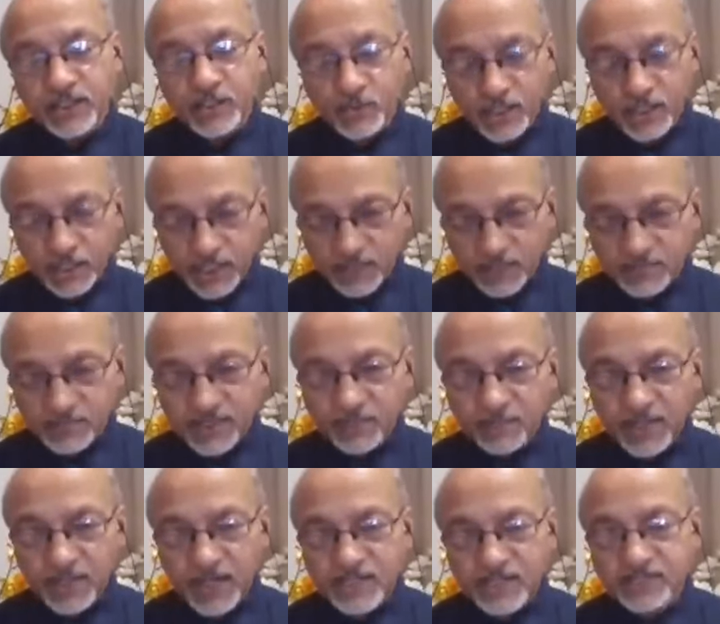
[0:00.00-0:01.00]
you can keep the
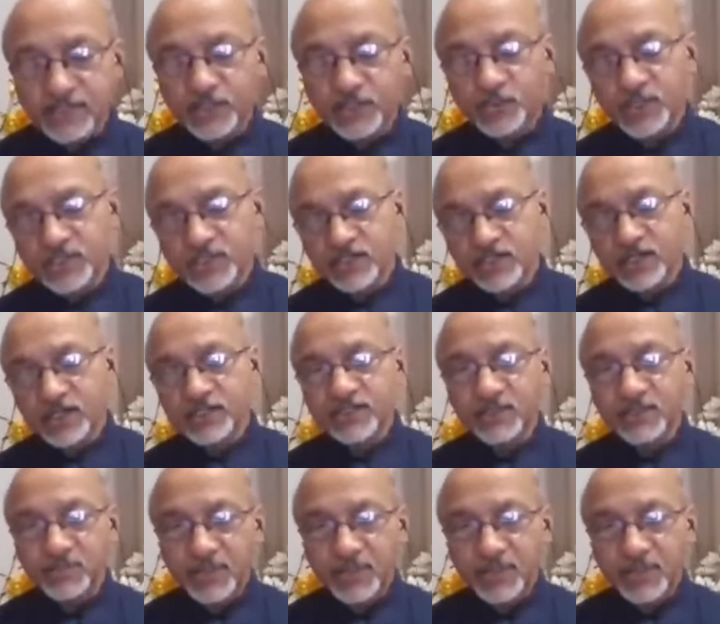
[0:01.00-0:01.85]
plants and you can study the